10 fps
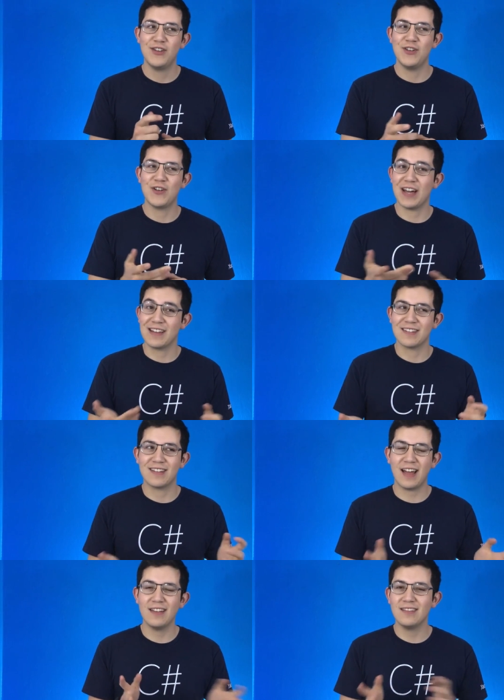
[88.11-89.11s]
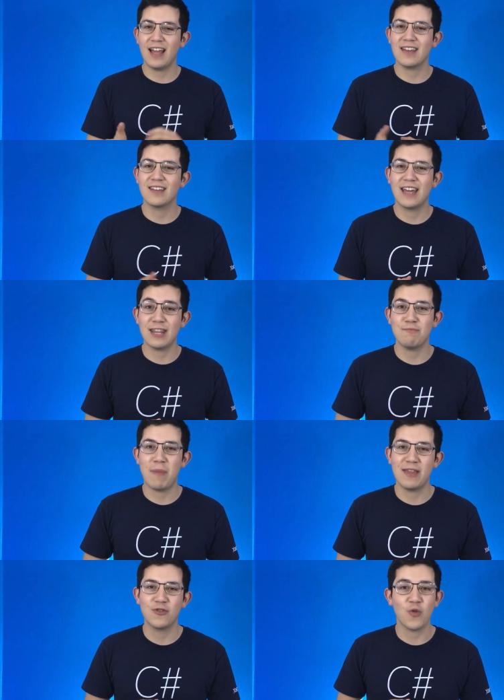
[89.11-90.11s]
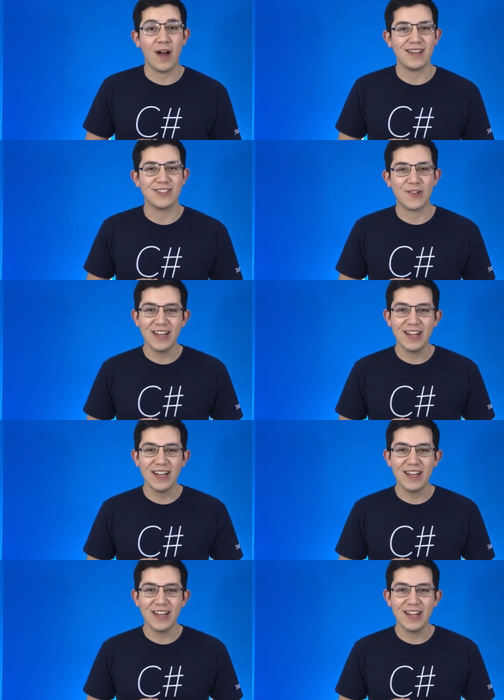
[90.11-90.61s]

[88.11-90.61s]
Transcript: you can kind of like get paid twice,